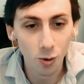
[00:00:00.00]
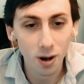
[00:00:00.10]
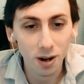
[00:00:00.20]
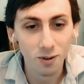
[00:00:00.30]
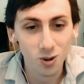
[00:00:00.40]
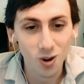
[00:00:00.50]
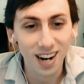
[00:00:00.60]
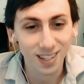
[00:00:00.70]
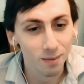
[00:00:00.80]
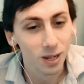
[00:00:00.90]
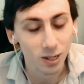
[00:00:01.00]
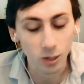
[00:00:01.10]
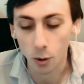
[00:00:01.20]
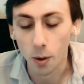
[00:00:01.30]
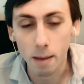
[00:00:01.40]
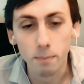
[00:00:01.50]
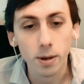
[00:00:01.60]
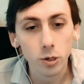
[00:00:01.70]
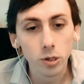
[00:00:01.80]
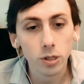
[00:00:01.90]
credit for trying something so
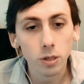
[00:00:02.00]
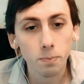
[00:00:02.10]
ambitious.